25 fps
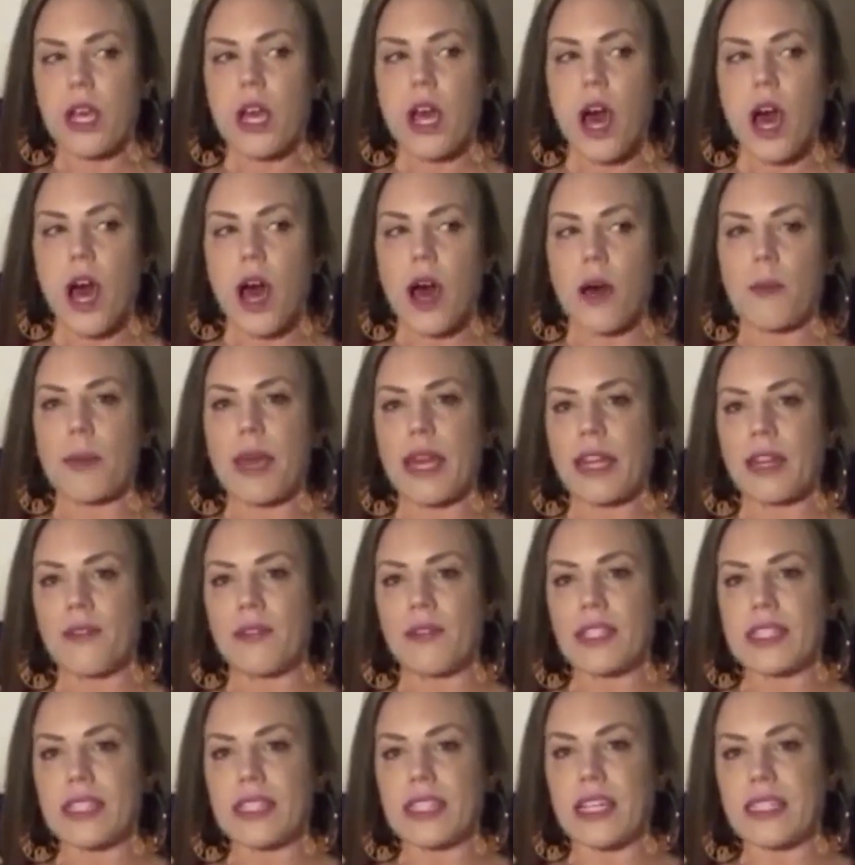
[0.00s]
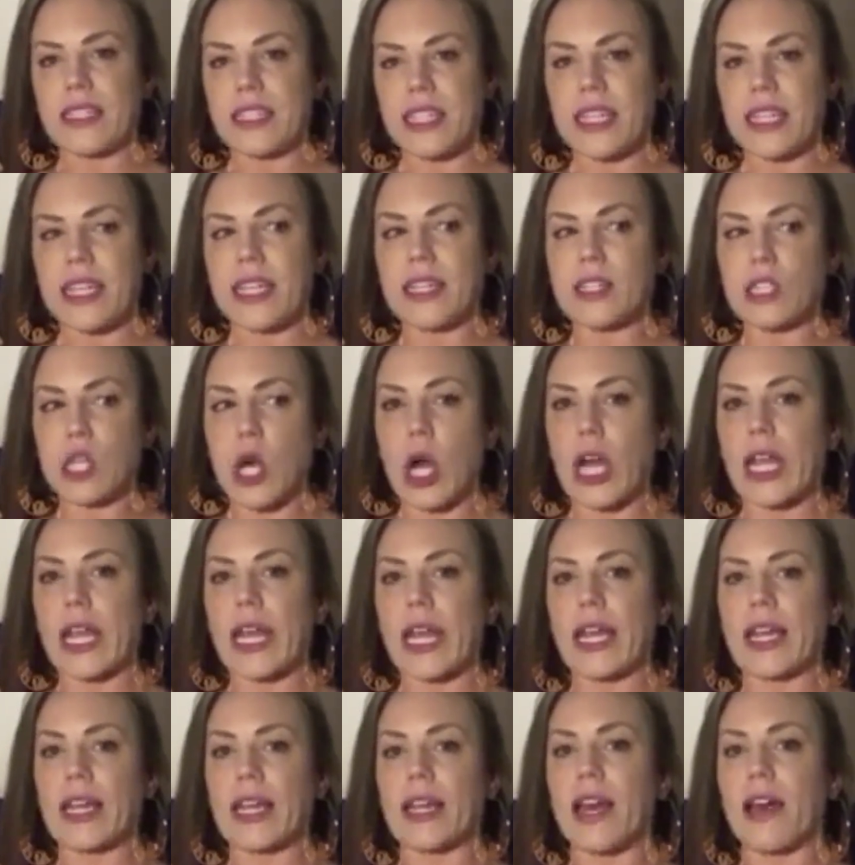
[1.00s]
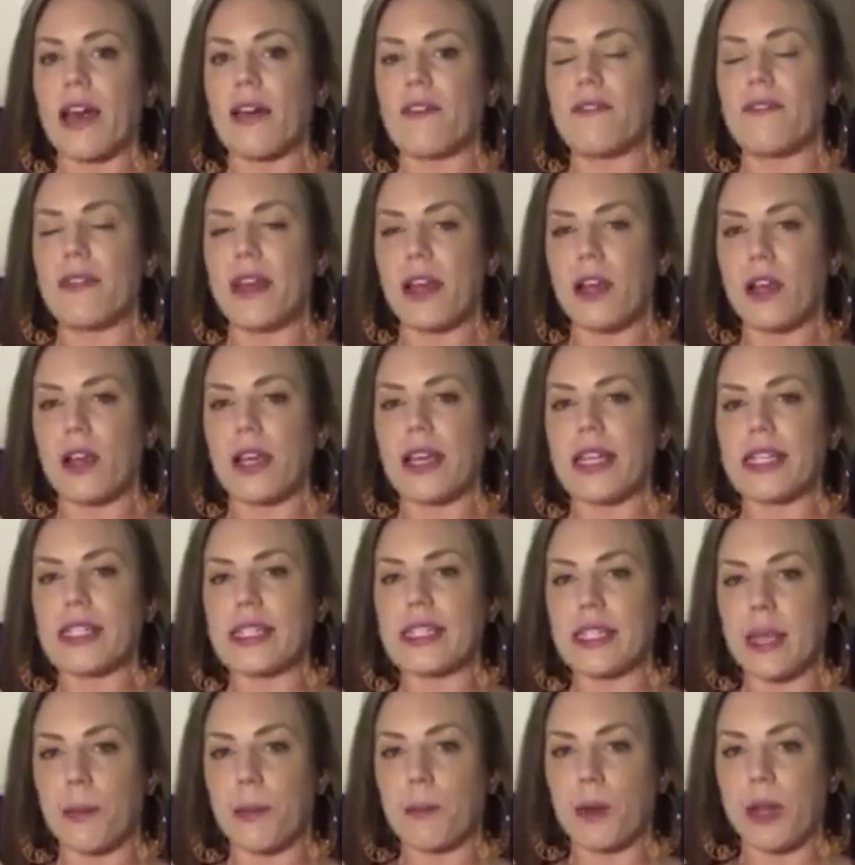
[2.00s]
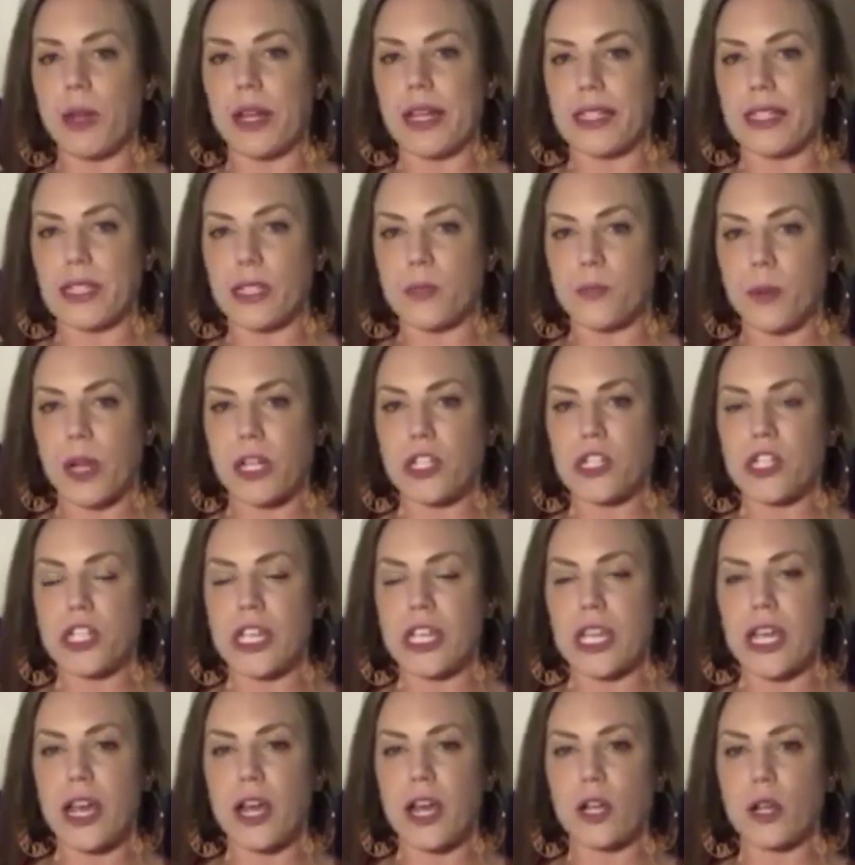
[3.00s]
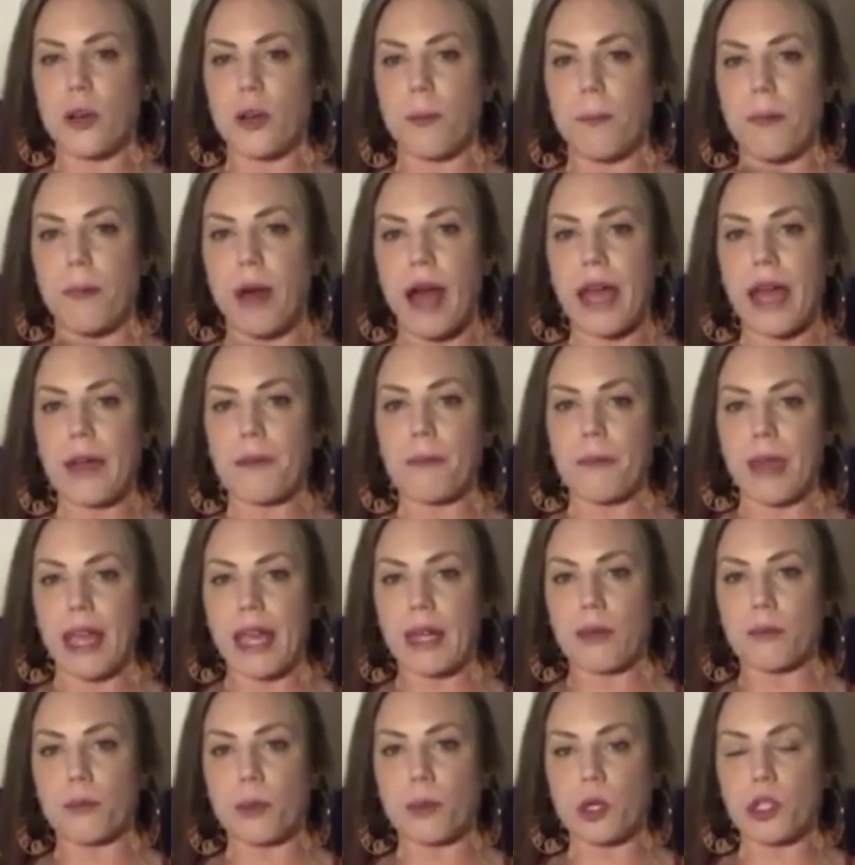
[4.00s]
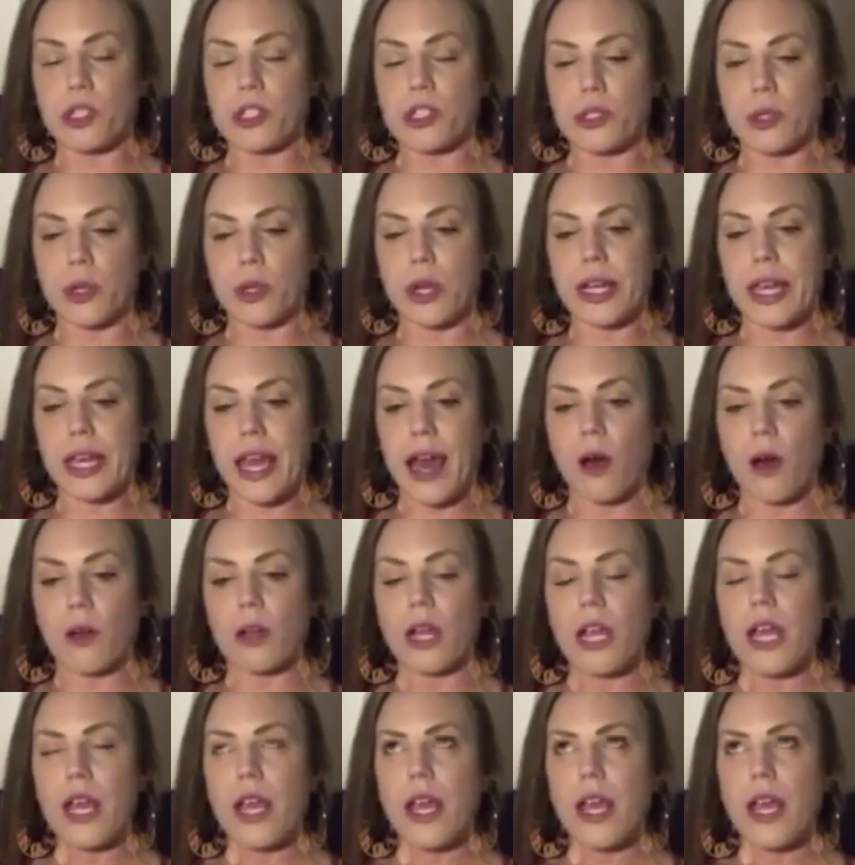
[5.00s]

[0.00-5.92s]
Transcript: And if it doesn't, it's on a very separated spreadsheet under my main personal account.